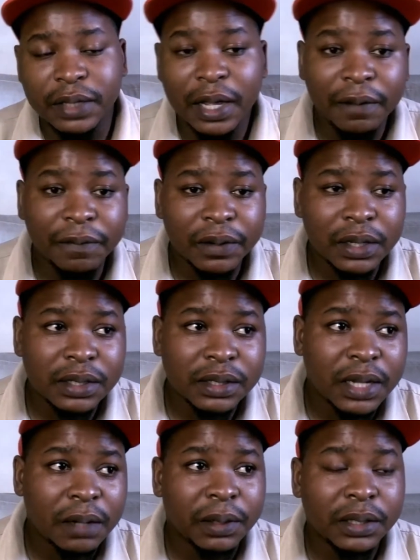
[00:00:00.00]
their
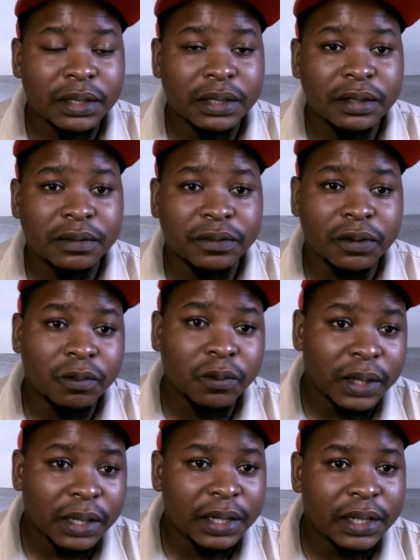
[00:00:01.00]
friends' companies from
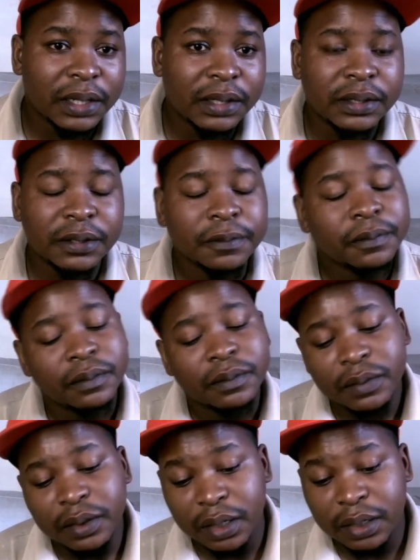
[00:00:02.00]
where else
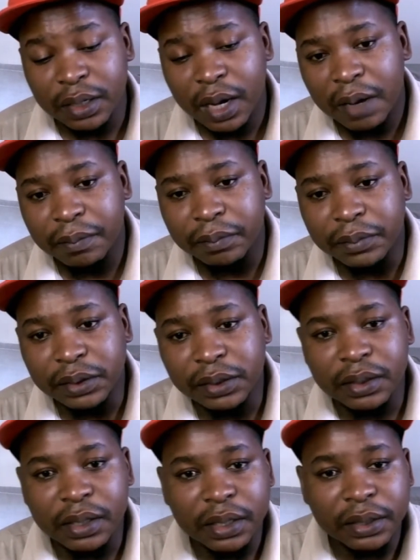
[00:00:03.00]
and come
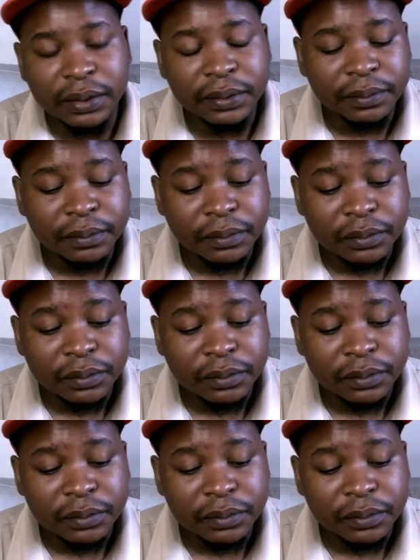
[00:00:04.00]
in there